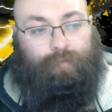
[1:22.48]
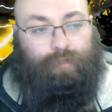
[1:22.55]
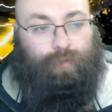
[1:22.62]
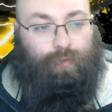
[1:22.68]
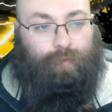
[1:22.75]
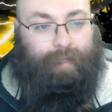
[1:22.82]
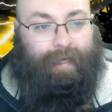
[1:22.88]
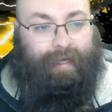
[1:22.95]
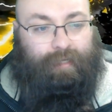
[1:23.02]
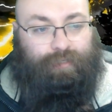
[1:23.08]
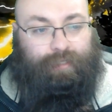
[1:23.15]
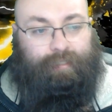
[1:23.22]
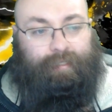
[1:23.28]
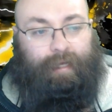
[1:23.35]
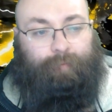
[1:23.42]
So the
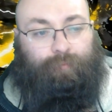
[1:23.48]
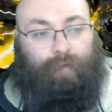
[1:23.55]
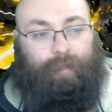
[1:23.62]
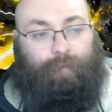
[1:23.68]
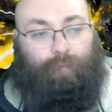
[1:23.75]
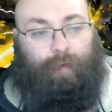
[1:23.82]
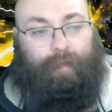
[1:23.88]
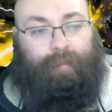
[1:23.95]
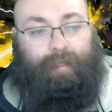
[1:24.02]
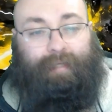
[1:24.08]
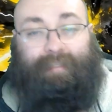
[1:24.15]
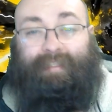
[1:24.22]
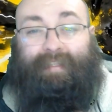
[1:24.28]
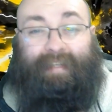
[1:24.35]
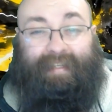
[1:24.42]
actions I'm running with
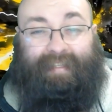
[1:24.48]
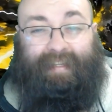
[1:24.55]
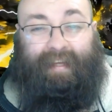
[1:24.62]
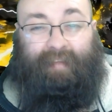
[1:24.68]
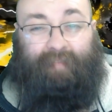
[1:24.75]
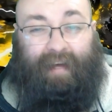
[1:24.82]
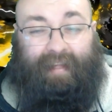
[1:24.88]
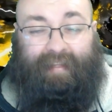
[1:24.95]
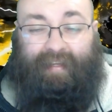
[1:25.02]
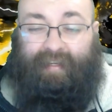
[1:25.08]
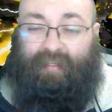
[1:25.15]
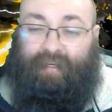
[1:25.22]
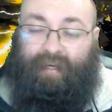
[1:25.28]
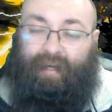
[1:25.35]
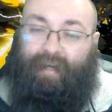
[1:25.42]
is Season the
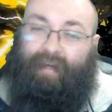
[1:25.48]
Advantage.